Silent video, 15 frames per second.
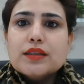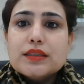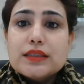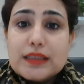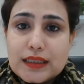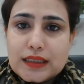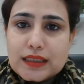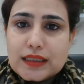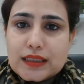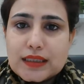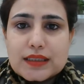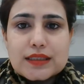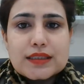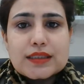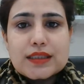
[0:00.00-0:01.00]
D
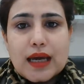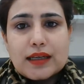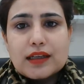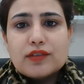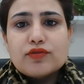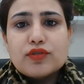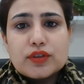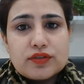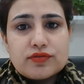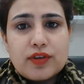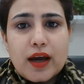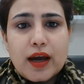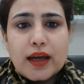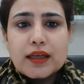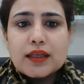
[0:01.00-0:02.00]
standing for
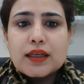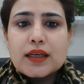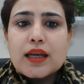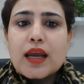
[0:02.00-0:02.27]
define,